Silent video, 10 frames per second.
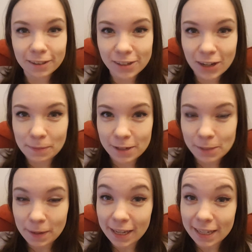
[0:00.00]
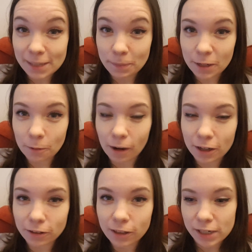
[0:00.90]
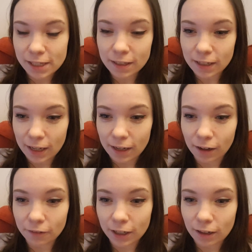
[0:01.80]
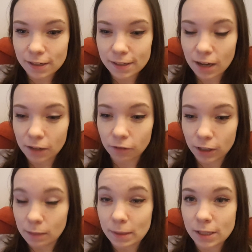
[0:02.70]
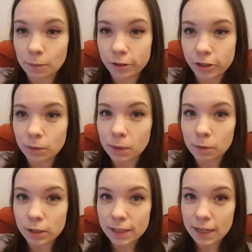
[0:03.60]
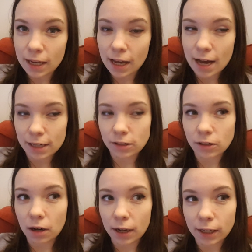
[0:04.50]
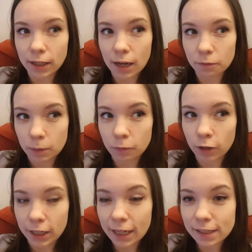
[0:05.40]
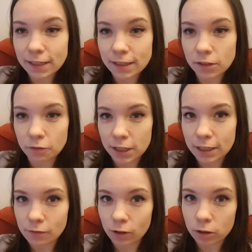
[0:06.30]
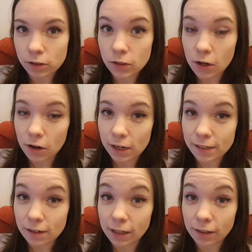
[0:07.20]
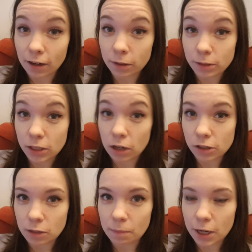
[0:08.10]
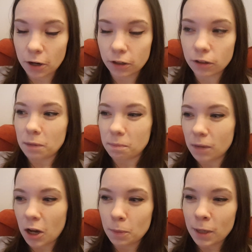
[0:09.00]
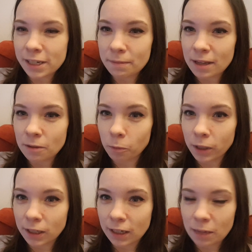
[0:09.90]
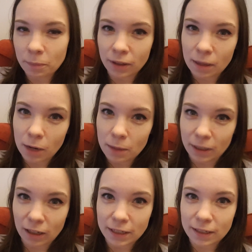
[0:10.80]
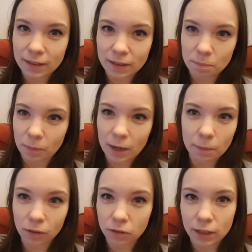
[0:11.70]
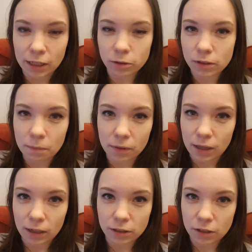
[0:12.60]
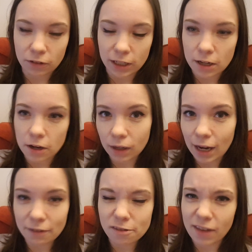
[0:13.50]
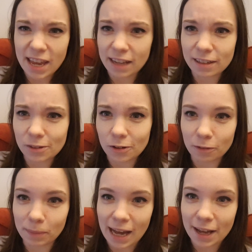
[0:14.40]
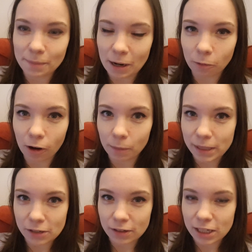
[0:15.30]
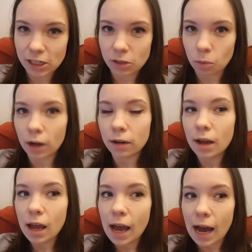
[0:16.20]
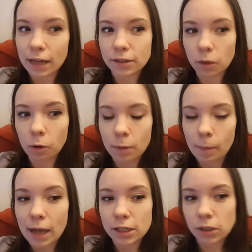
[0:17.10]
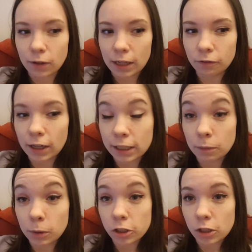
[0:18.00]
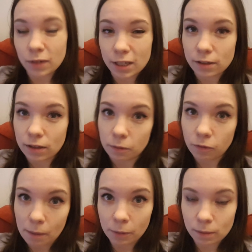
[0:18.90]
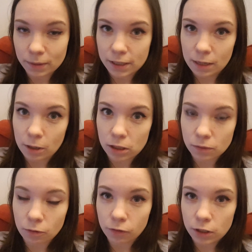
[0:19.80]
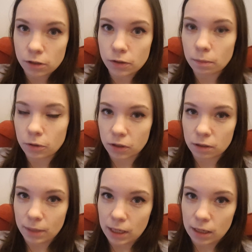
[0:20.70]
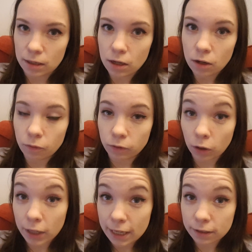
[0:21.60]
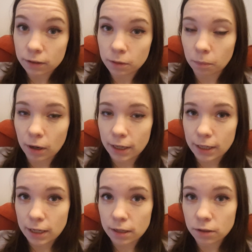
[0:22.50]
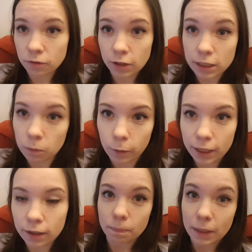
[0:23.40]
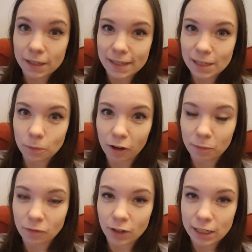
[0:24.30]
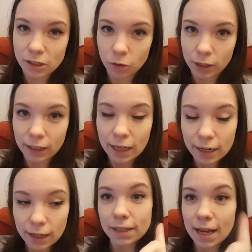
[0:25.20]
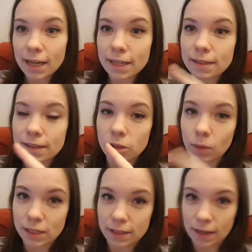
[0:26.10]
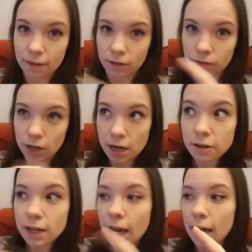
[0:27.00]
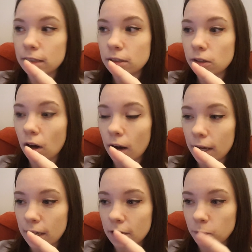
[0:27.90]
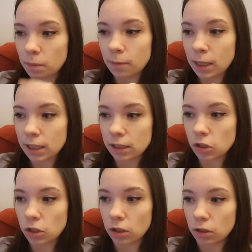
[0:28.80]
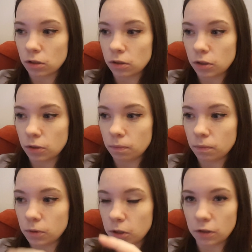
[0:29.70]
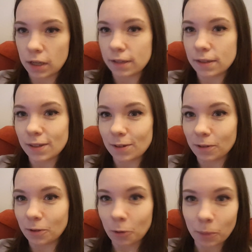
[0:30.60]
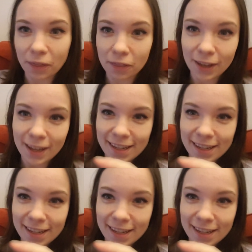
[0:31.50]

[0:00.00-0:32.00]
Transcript: Long time no speak. It's been a while. Recently, I realised that I really miss the BookTube community and I have been really getting into reading vlogs, so I decided that I would start doing my own. I'm hoping to make them weekly, but they might be like bi-monthly or something. I don't really know. I have a vague sort of plan about what I'll be doing in each one, and I won't be back doing regular BookTube videos like wrap-ups, TBRs and reviews. I'm just going to be vlogging my reading week because that's what I've been really enjoying lately. Today is the 26th of January and I have been meaning to do this all month.